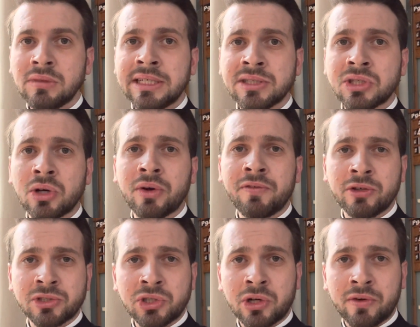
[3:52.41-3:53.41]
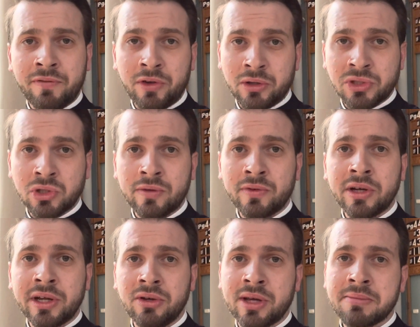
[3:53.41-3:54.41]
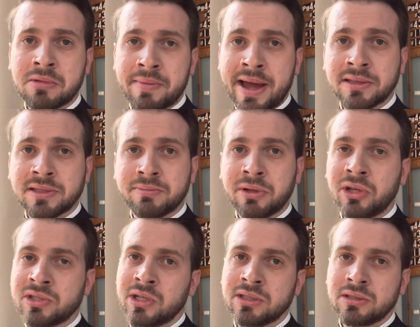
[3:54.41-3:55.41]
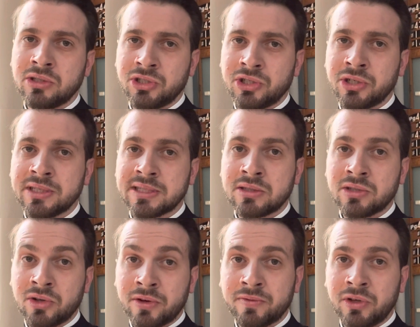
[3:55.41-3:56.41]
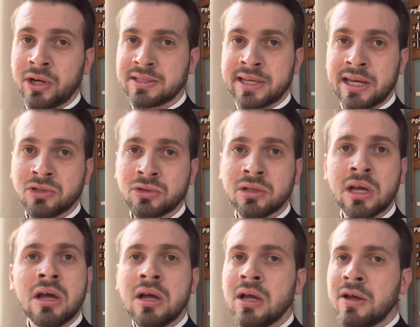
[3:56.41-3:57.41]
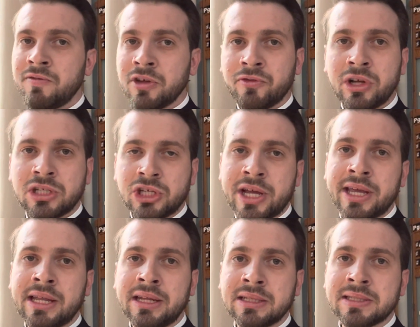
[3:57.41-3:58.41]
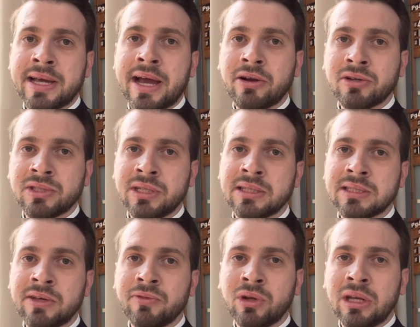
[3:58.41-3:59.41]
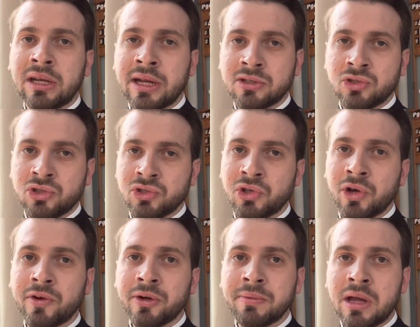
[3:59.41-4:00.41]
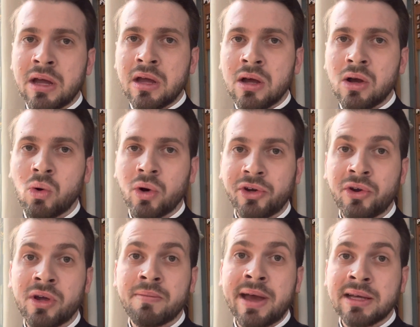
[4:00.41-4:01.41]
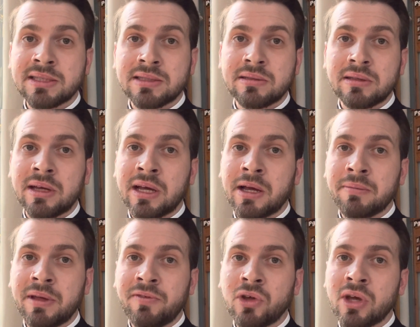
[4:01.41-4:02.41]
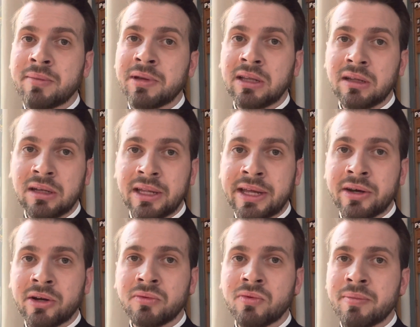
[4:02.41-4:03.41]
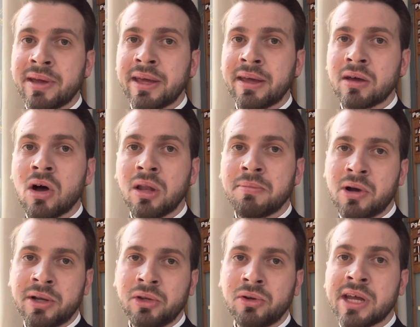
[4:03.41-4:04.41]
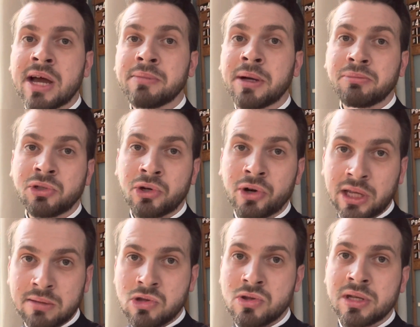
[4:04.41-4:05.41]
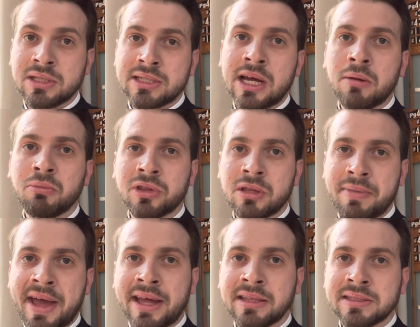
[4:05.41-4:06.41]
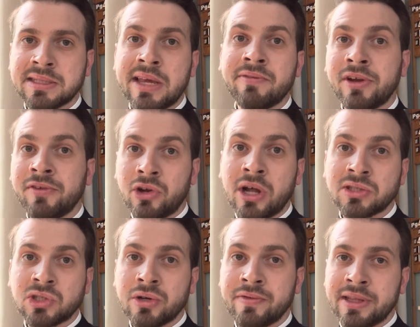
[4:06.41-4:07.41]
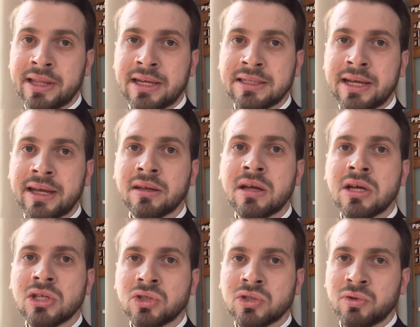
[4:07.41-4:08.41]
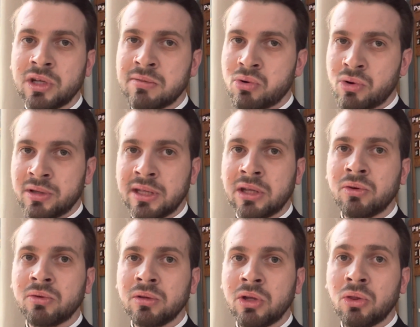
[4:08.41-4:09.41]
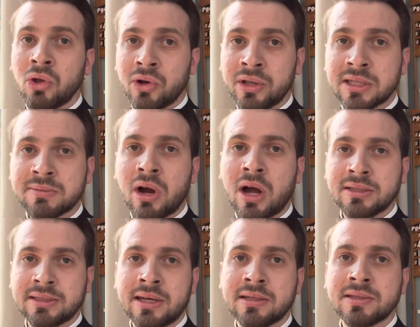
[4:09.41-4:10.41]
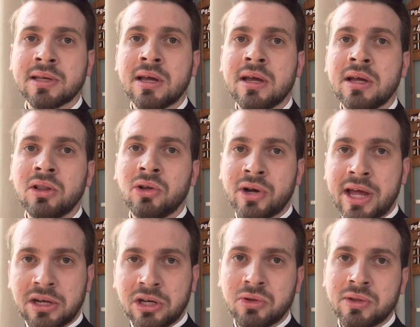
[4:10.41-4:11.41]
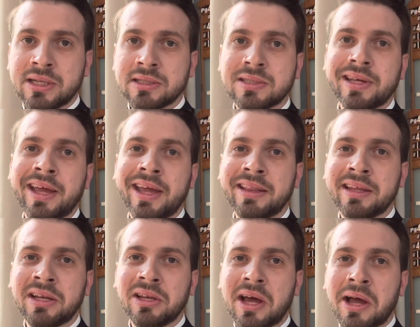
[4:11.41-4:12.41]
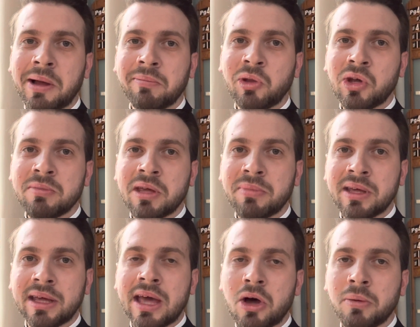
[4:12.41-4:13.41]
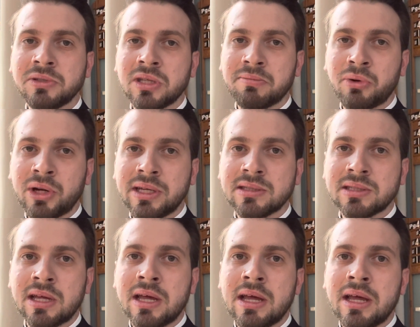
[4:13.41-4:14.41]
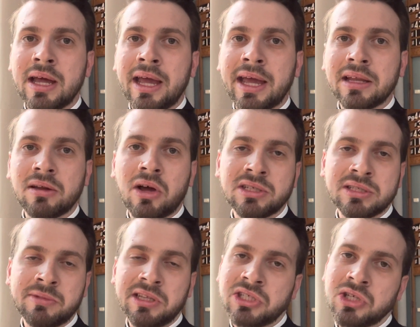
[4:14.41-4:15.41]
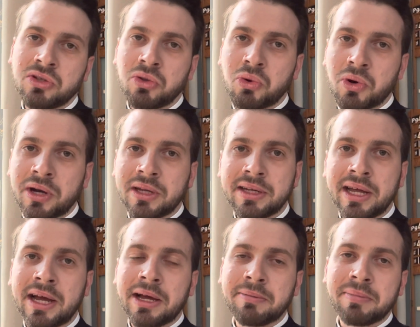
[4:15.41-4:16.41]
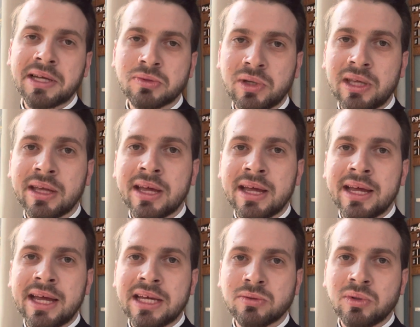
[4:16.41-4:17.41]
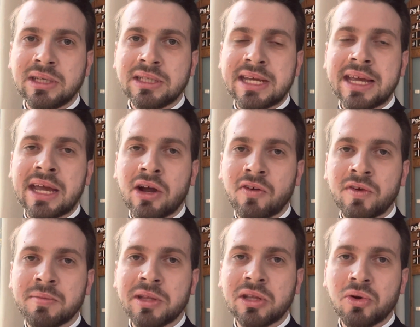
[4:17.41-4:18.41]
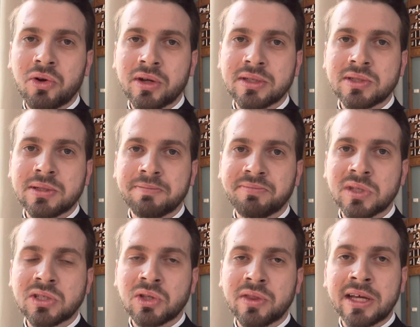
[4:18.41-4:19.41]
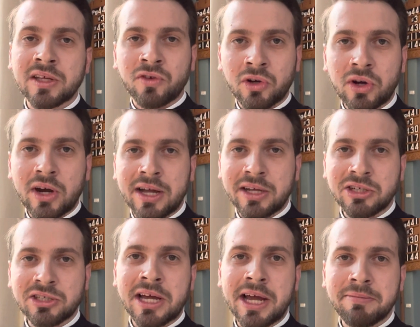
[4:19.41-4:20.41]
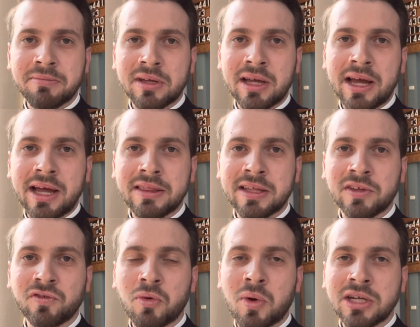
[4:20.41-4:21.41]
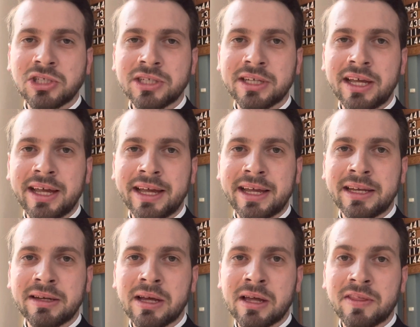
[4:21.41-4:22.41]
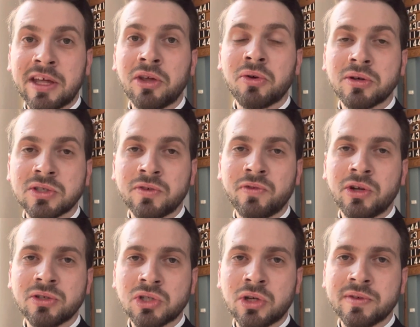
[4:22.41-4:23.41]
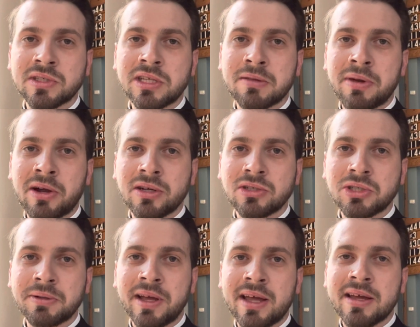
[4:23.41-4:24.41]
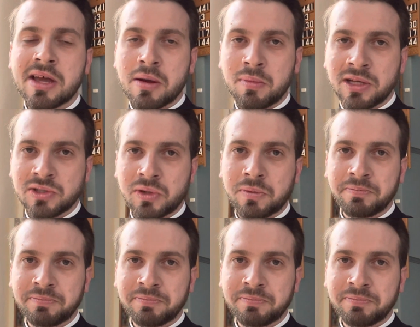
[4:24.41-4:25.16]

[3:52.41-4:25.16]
And so if you're a server and you come to Mass, but it's not your turn to serve, you're not scheduled, feel free to check in the sacristy and see if we need an extra server. Or during Mass, if you come in a little later, we may call upon you to come up during communion to help with the patens, even if you're not serving that day. So it's really important that you learn this process, learn how to do this, and then you can be a big help to the priest and ultimately to the Lord as we take care of him in the Eucharist. So thanks for your time, thanks for watching, and thank you also for your service to the parish. God bless you.